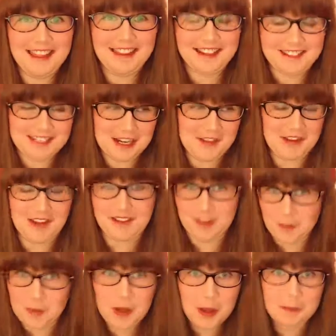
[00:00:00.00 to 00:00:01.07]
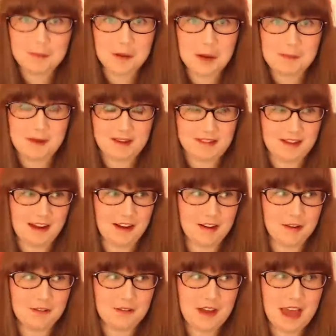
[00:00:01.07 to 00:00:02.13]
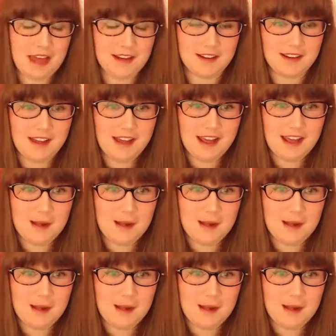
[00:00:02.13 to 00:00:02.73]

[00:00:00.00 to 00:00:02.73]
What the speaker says: the idea of it, because I'll be going by myself, and